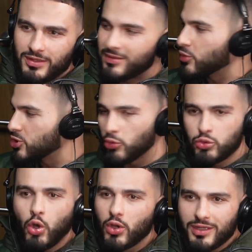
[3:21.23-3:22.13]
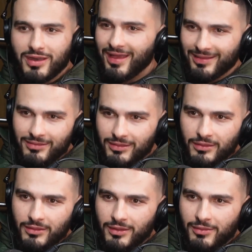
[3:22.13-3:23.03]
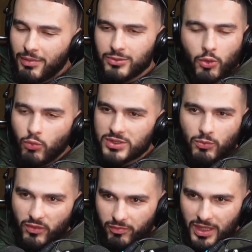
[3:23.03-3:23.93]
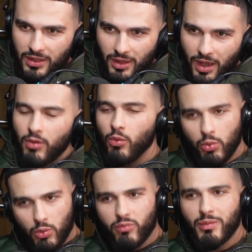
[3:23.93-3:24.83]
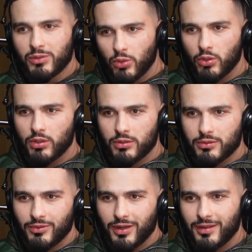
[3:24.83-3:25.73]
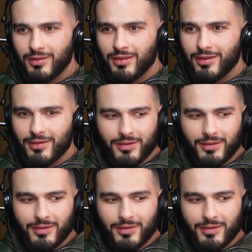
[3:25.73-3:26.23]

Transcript: There was no dog in hand. Yeah. My dog wasn't with me. Yeah. I will walk with my dog, right? Was it